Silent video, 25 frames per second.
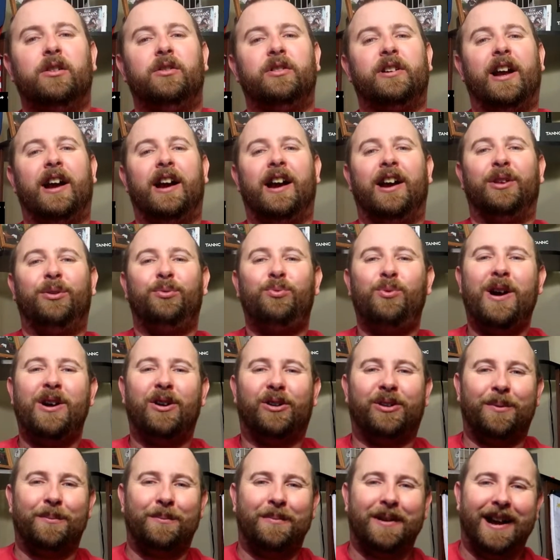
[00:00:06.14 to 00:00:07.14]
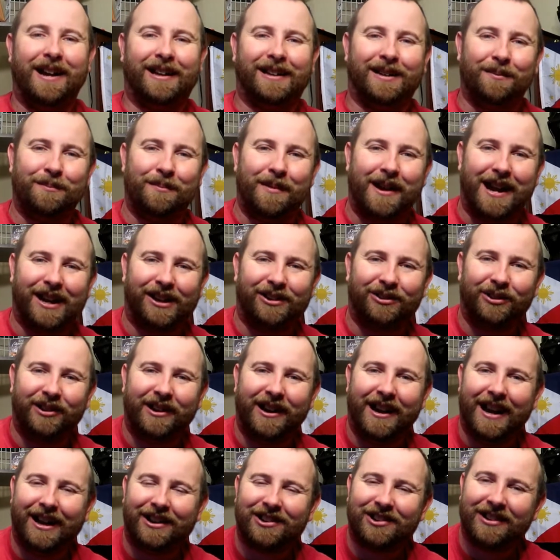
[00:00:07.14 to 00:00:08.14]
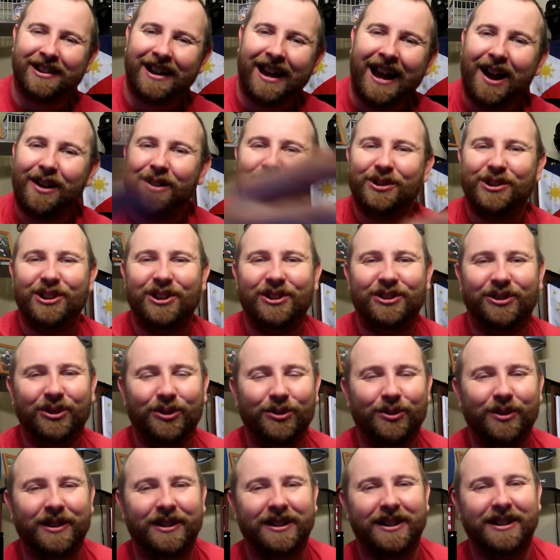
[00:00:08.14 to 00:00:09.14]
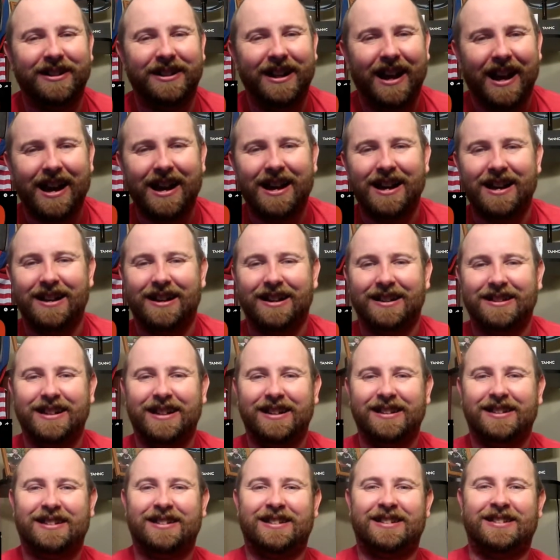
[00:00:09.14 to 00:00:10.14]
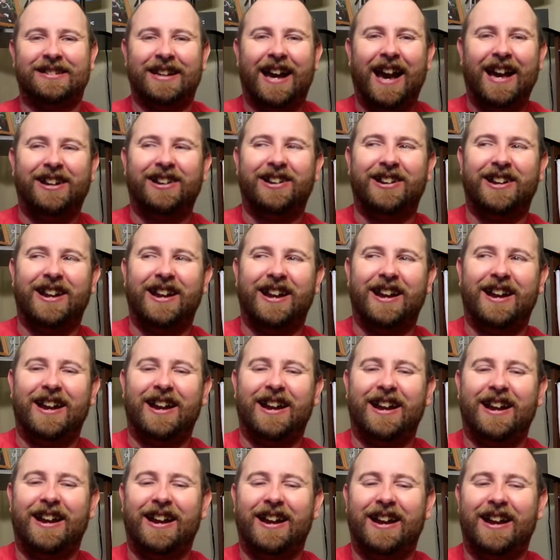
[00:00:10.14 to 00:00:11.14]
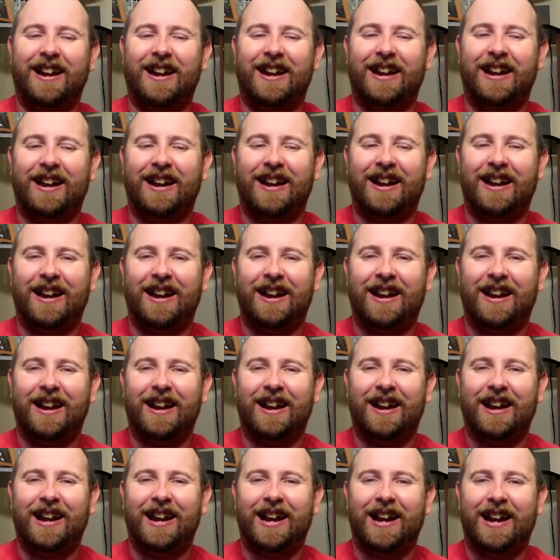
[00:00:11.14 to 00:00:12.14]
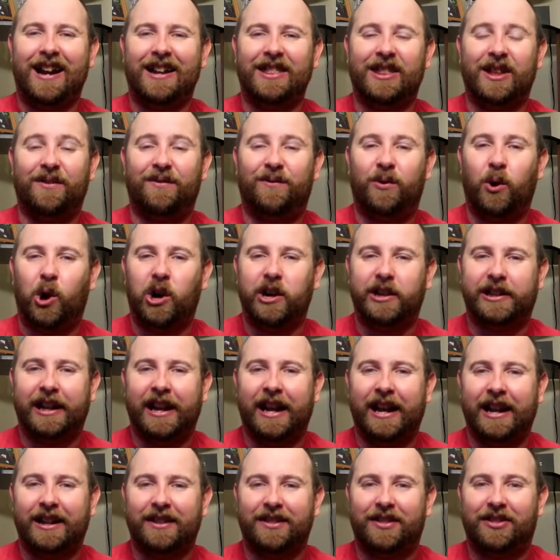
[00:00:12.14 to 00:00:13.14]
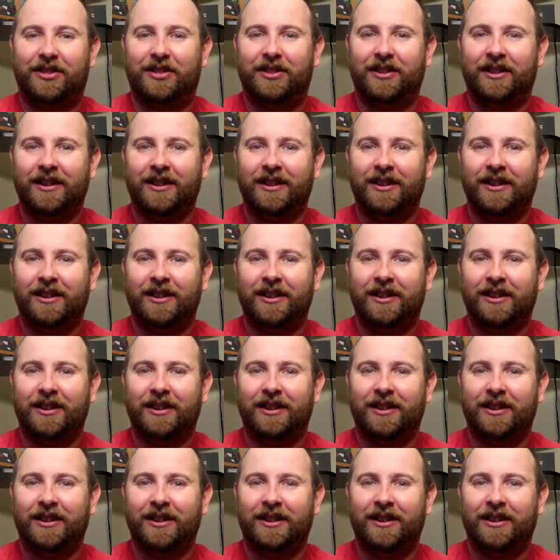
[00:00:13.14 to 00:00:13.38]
guys, welcome back to Max Reaction. How are you doing today on this Saturday the 14th?